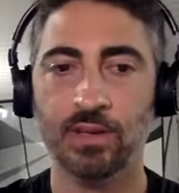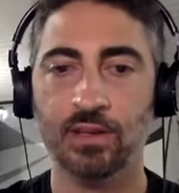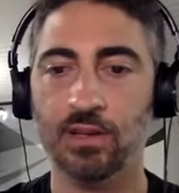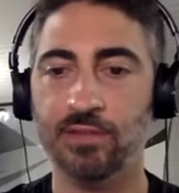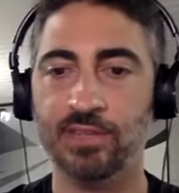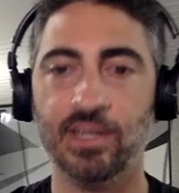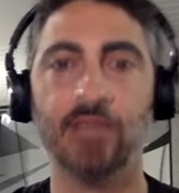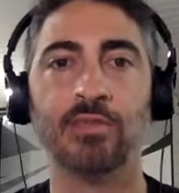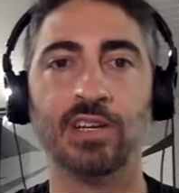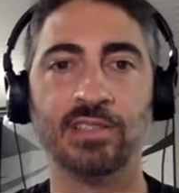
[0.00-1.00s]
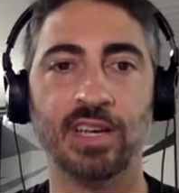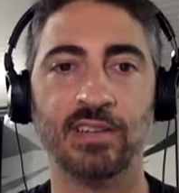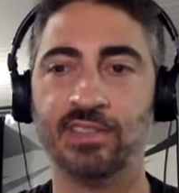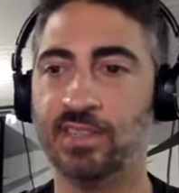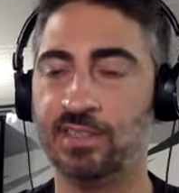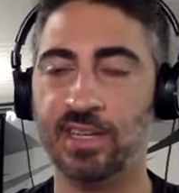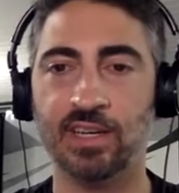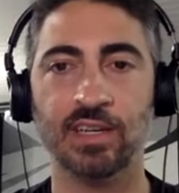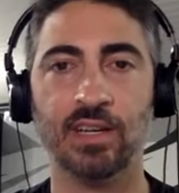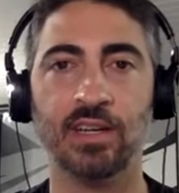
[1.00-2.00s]
Love seeing him race that
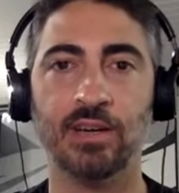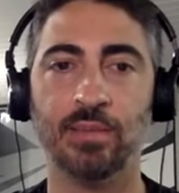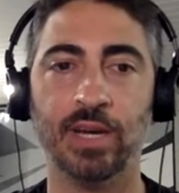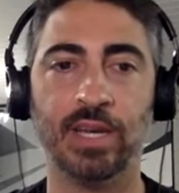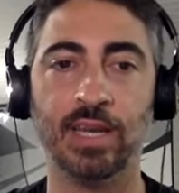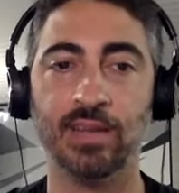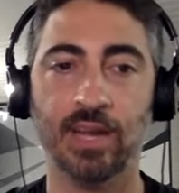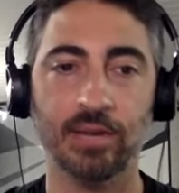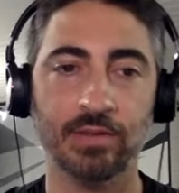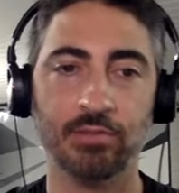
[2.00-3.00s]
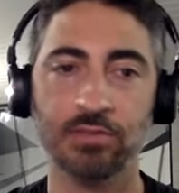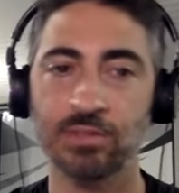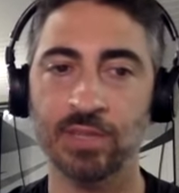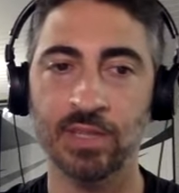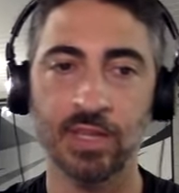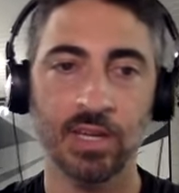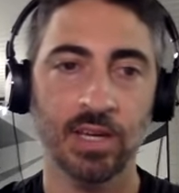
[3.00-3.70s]
6-second bike in Top Sportsman.